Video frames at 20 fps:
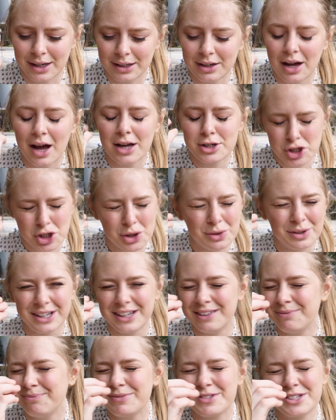Not
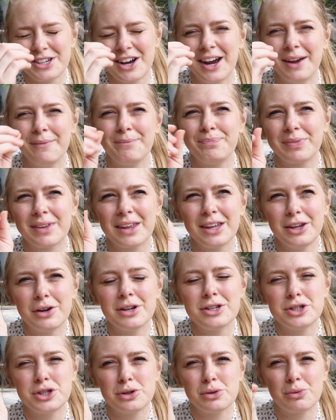chewy. Sorry. You
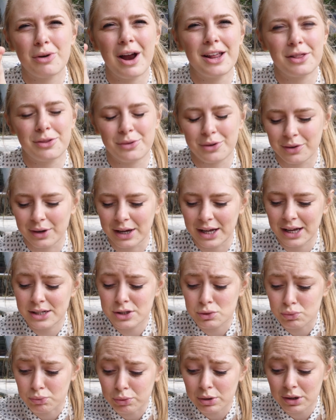can chew right through it.
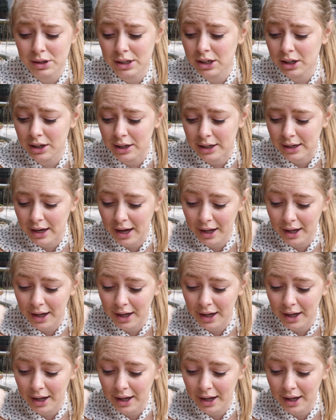It's really good.